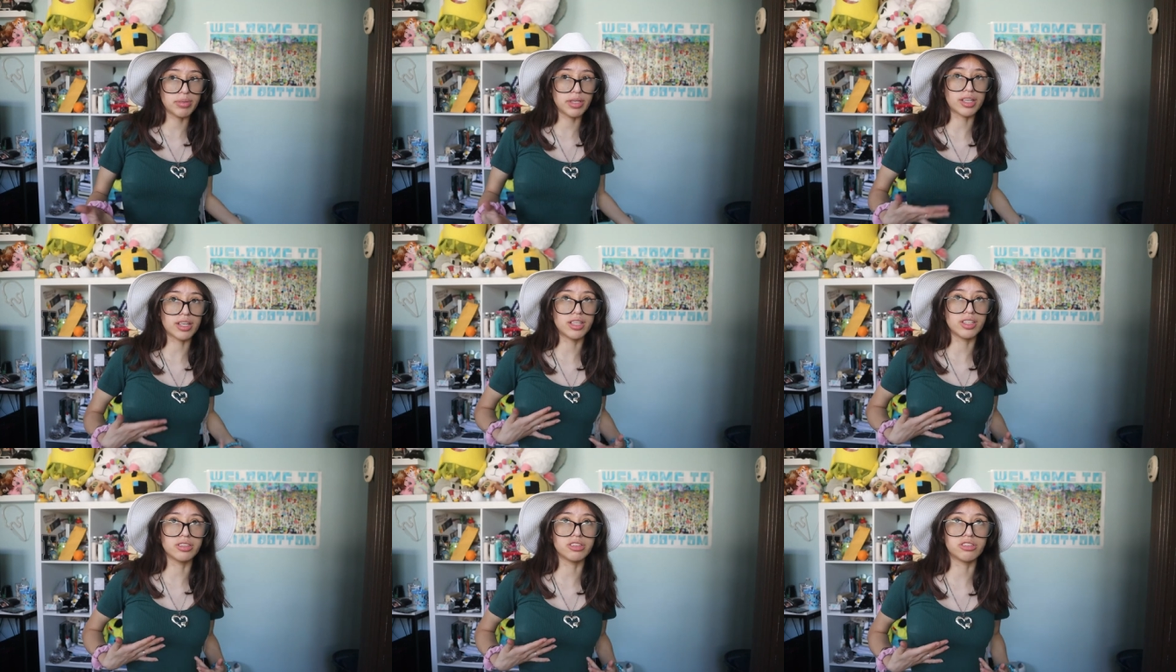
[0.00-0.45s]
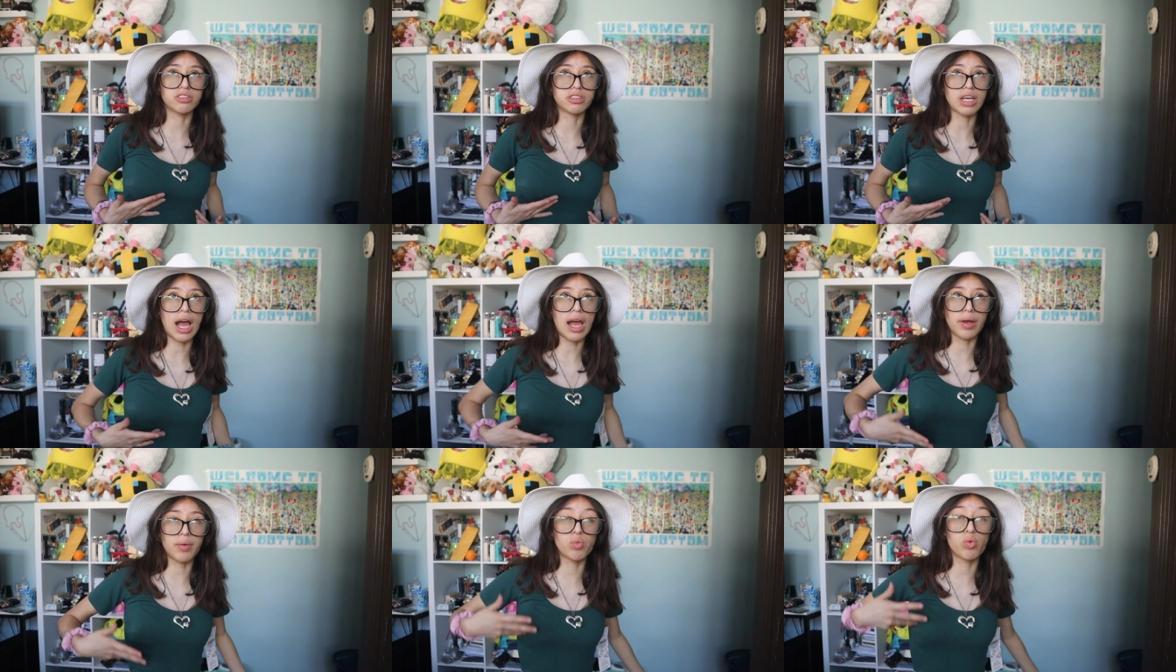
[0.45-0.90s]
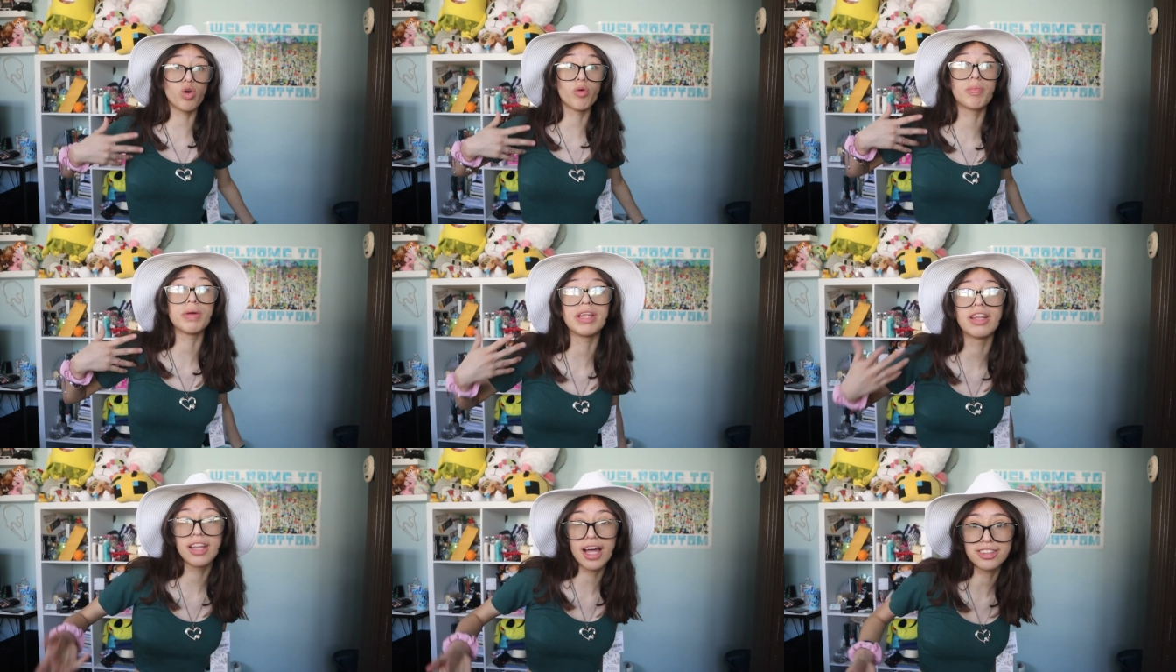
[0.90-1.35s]
because I will
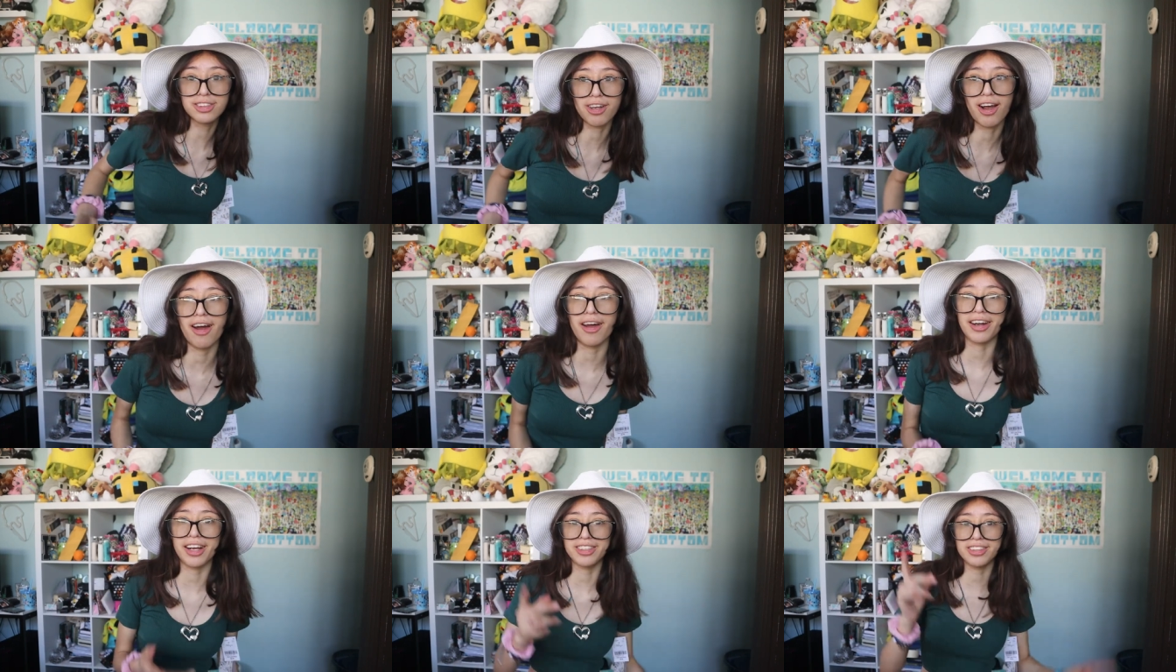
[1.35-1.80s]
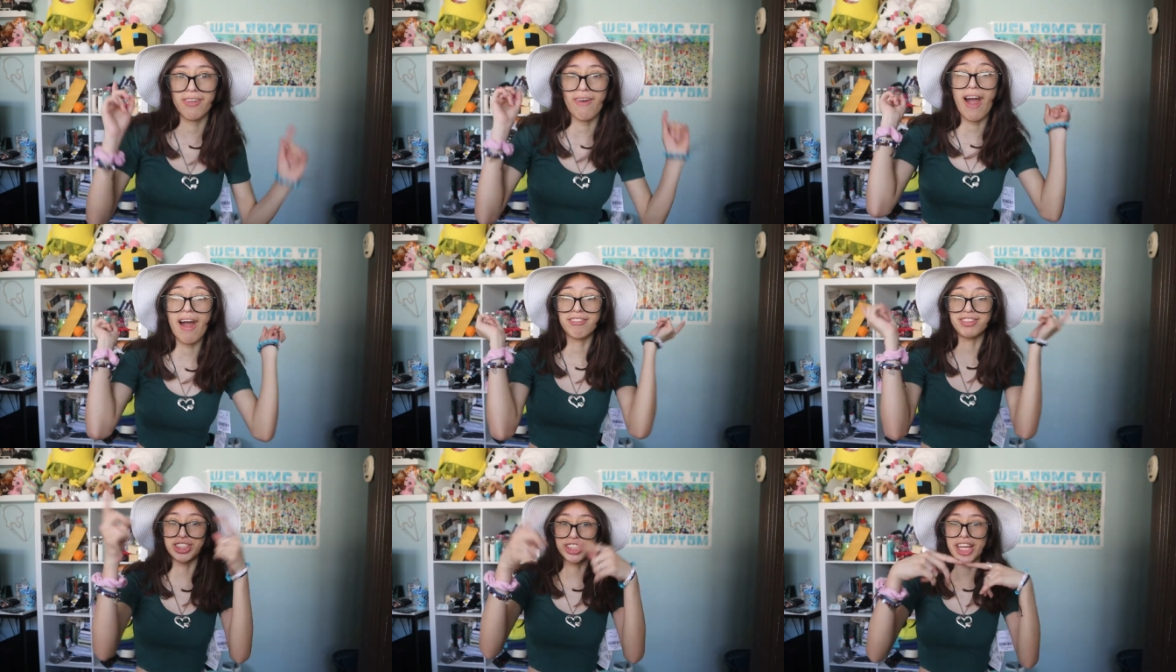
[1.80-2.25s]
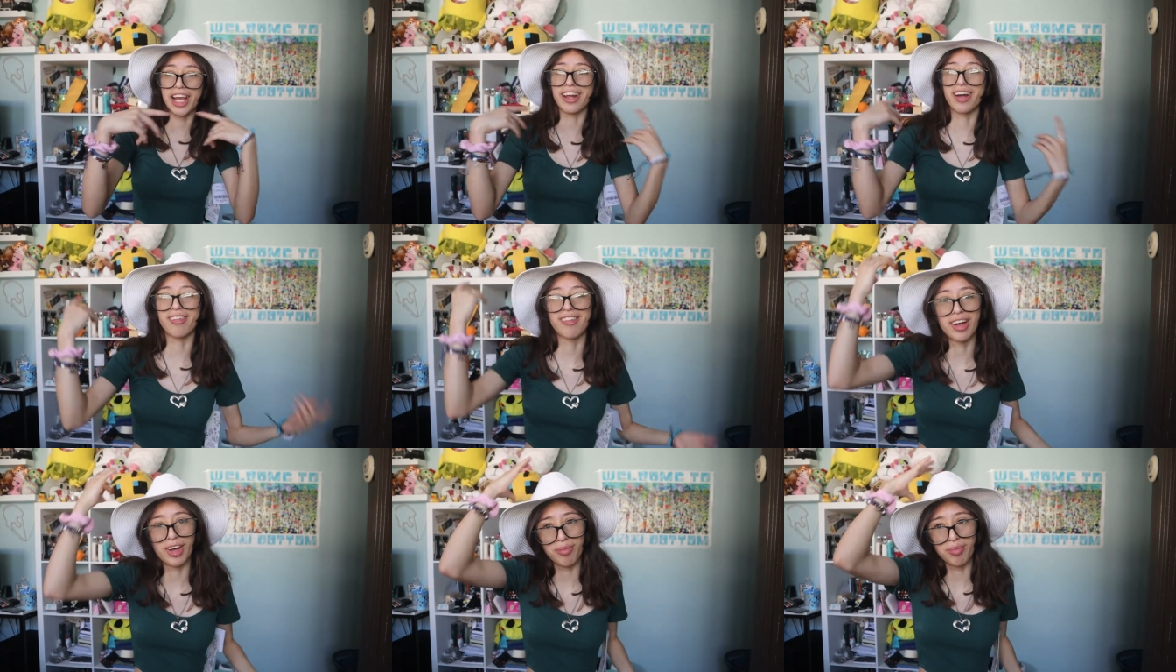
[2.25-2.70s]
be less hot because I'll have
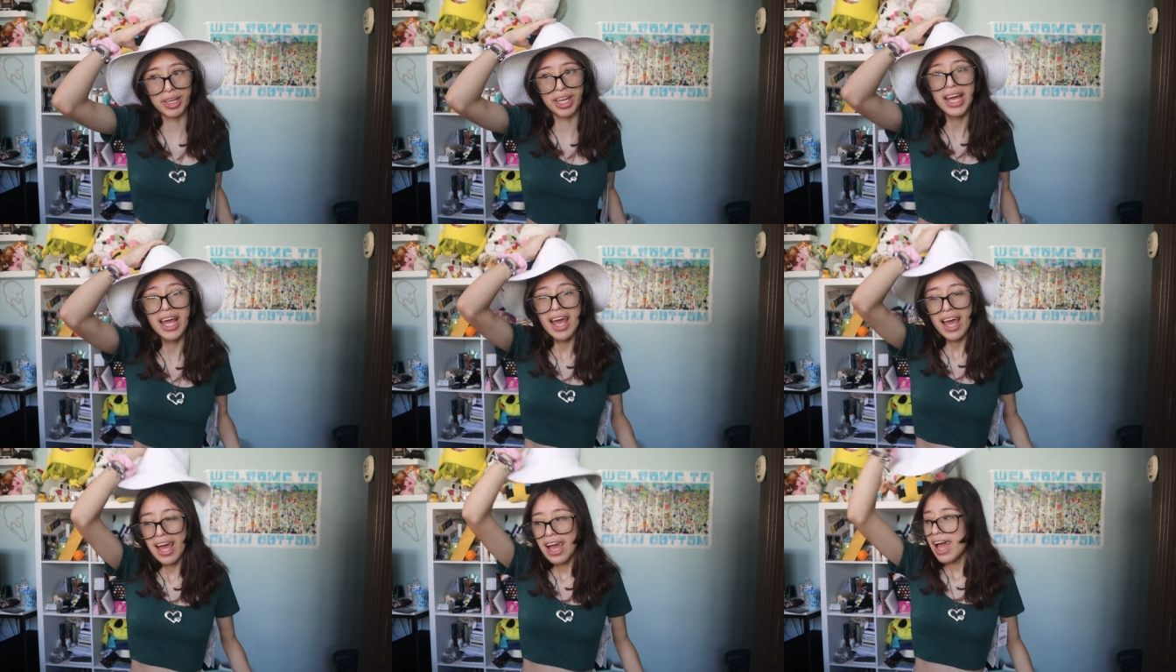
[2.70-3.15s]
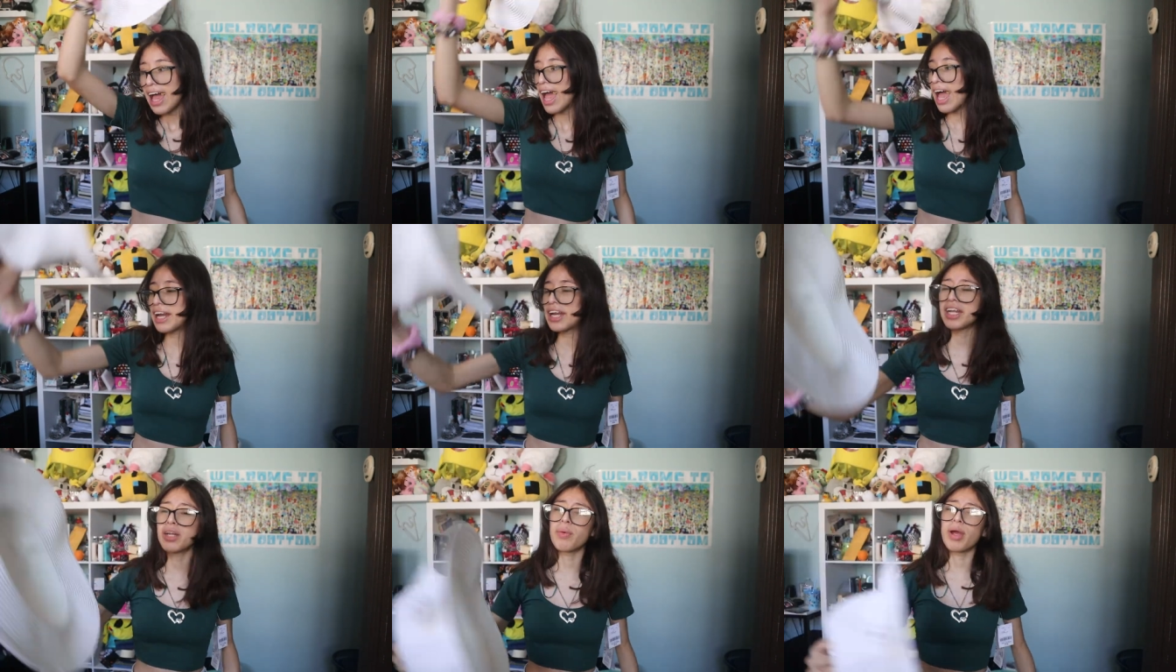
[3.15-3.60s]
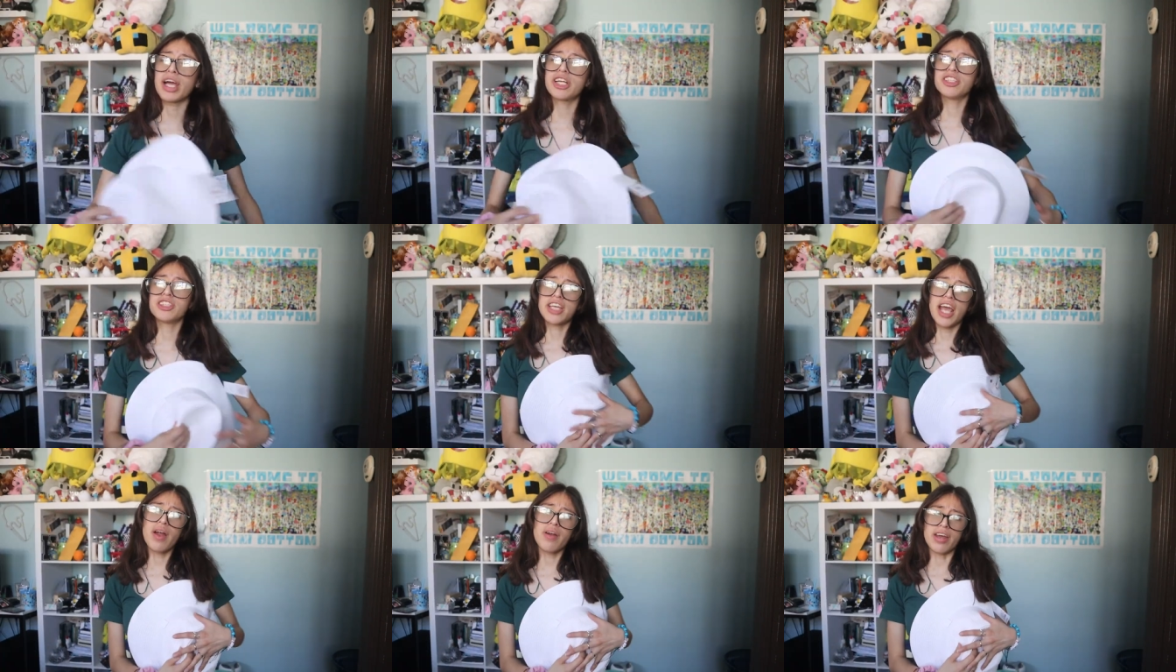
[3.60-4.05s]
shade around me. And anyway, I can
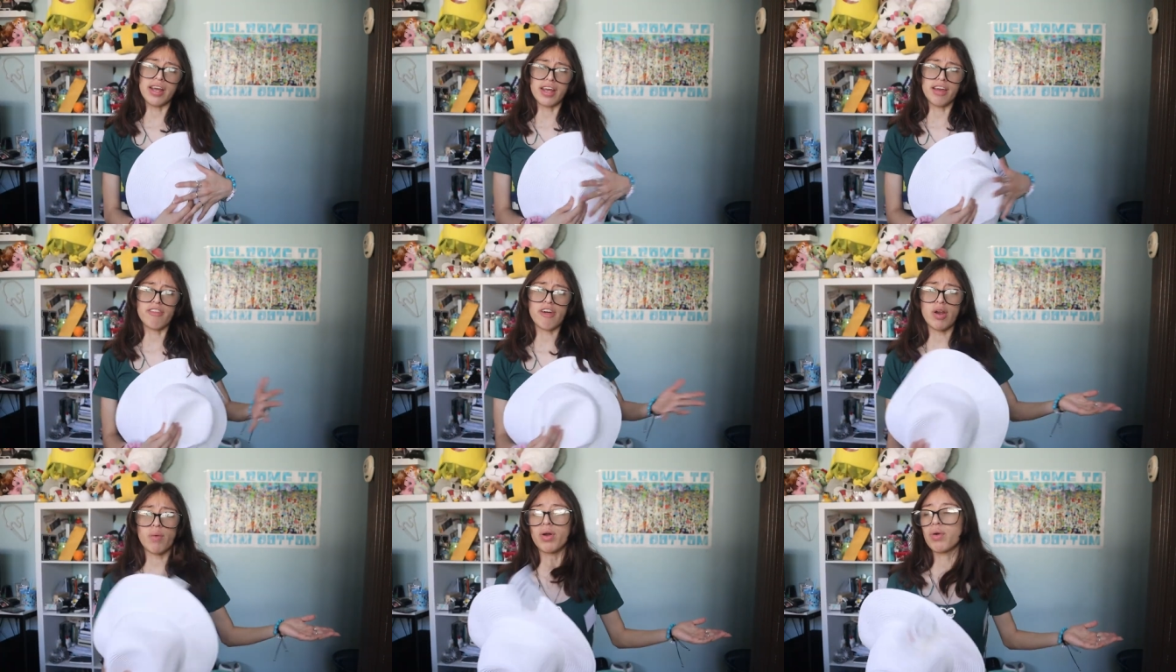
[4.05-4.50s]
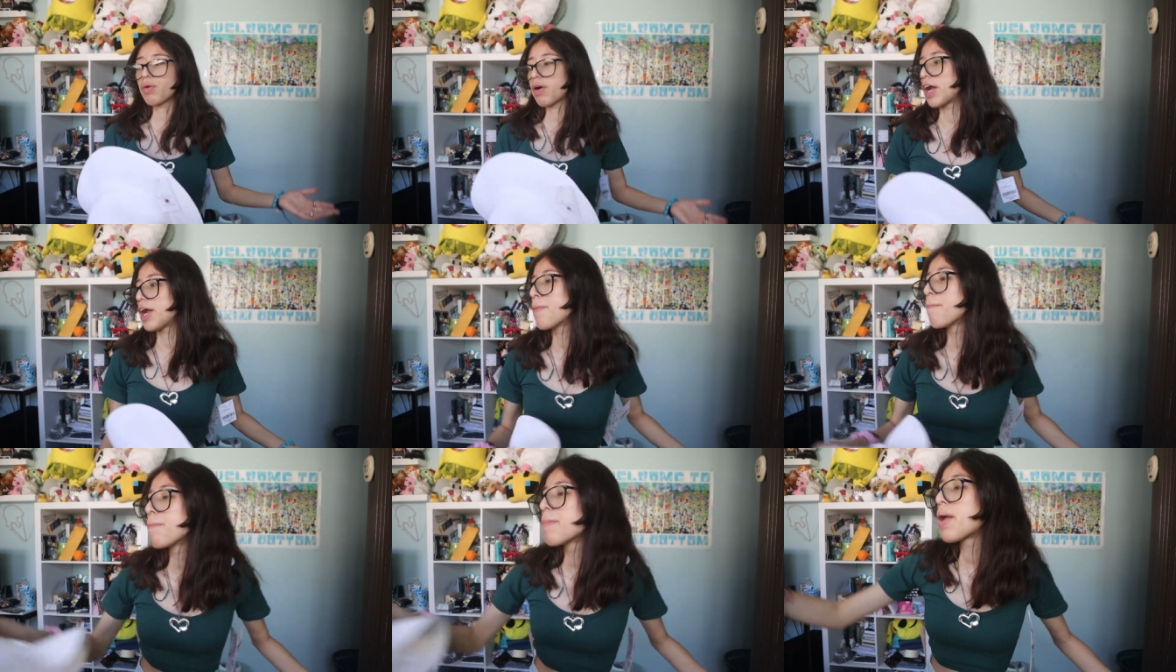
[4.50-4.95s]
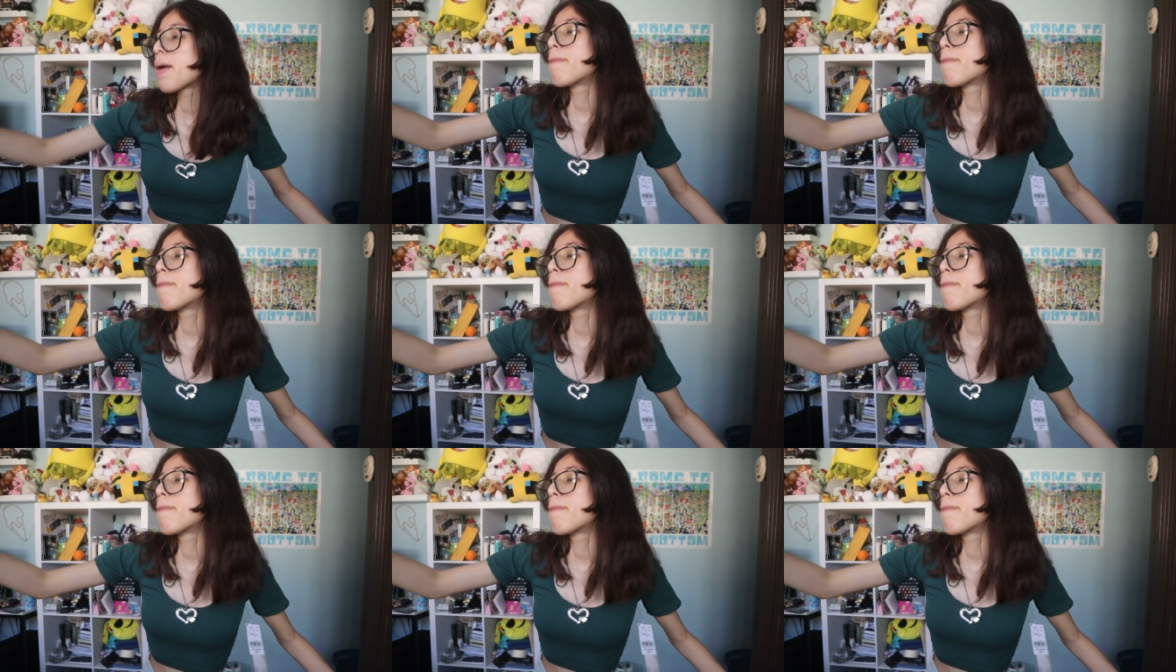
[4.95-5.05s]
just carry it if I don't wanna wear it.